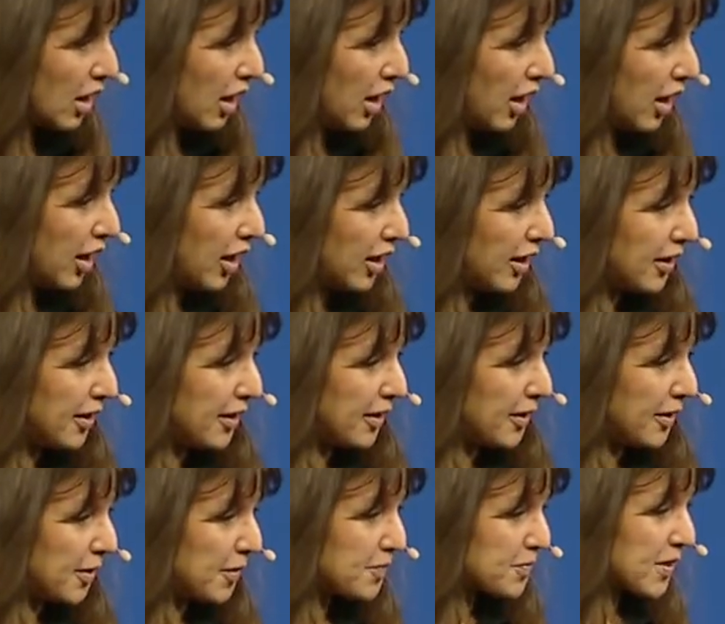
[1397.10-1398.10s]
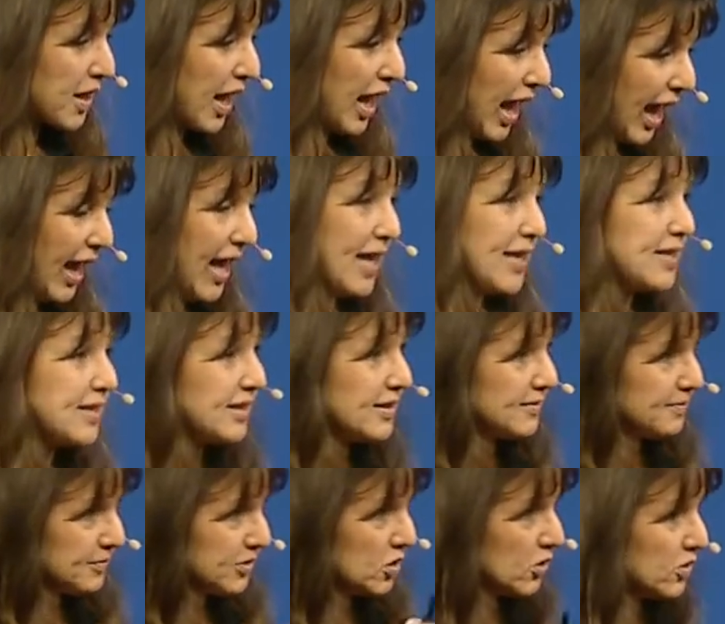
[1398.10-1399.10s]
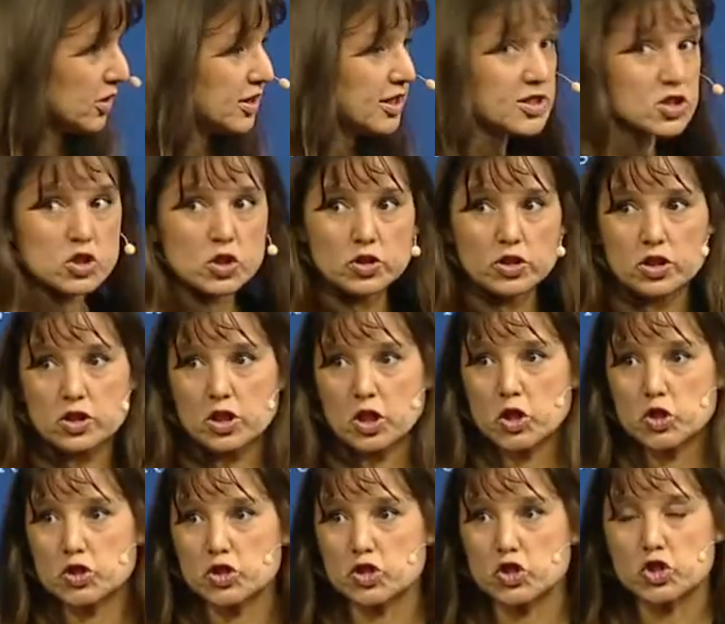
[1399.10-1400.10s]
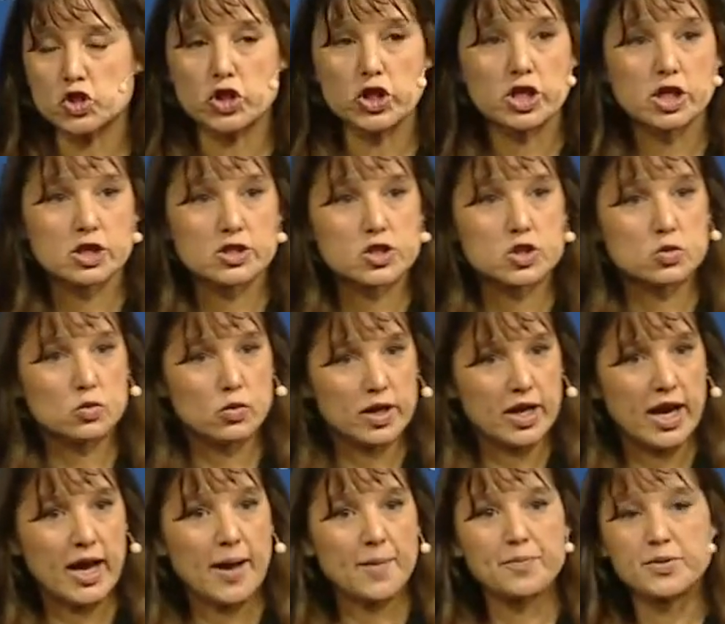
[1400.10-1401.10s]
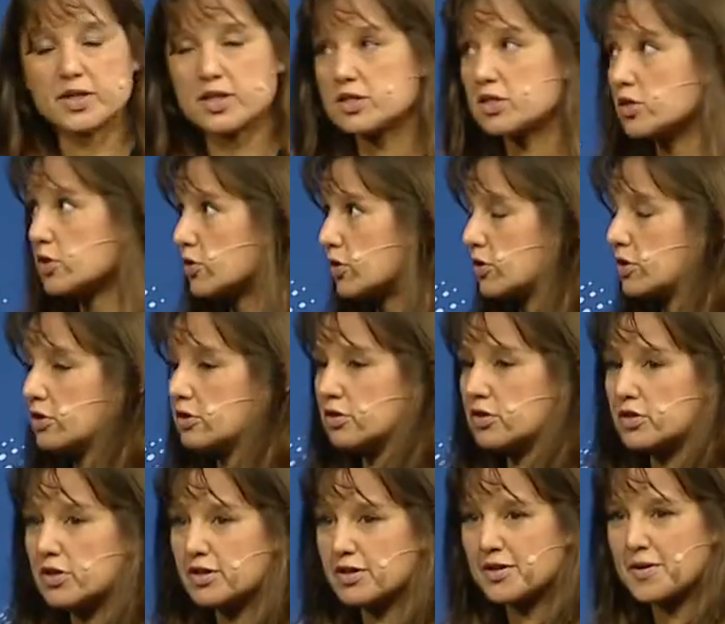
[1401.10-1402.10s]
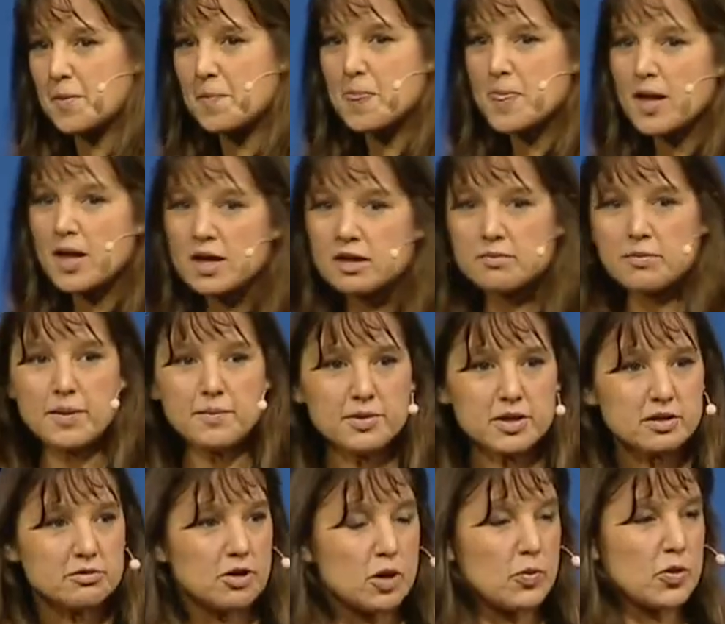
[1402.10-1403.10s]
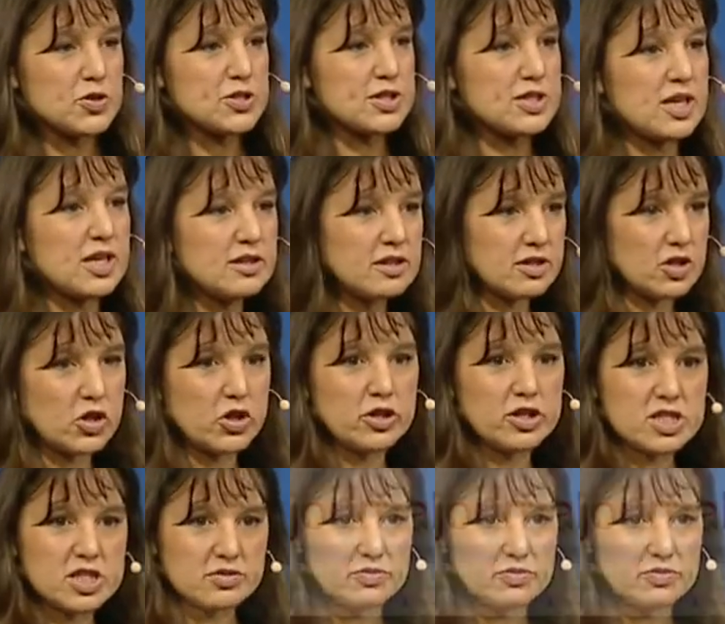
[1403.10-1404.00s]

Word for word: Um, and sort of let's sort of close the circle to what happened to the. Uh, remember Roboski, the Kurdish